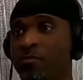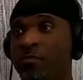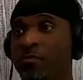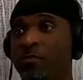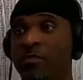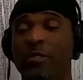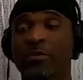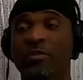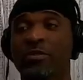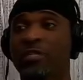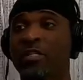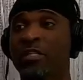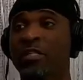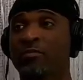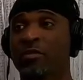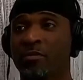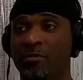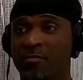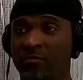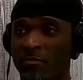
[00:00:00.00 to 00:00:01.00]
Need a
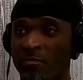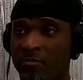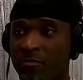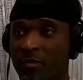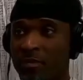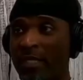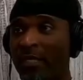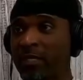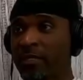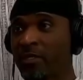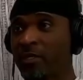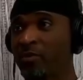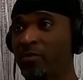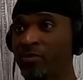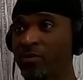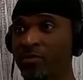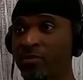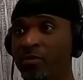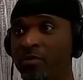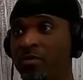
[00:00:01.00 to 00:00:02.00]
receiver. Got
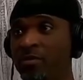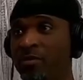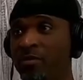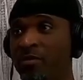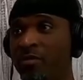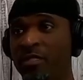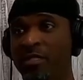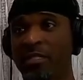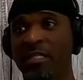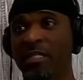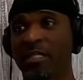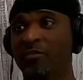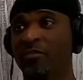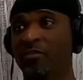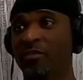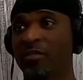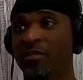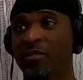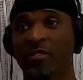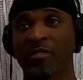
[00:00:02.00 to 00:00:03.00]
coach. Right. Need a kickoff
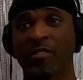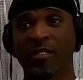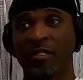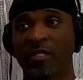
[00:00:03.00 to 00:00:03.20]
returner.